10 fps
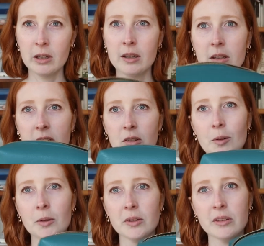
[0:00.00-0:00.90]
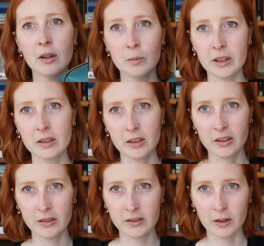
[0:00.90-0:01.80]
and this holds all my
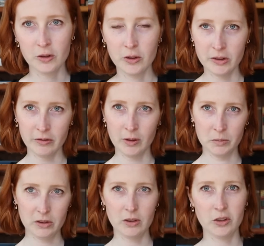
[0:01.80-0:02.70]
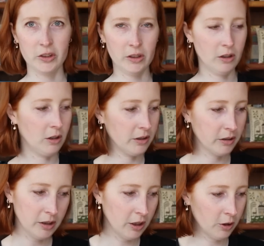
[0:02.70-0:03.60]
essentials if I'm stitching on the
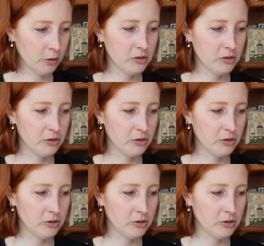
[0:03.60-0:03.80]
go.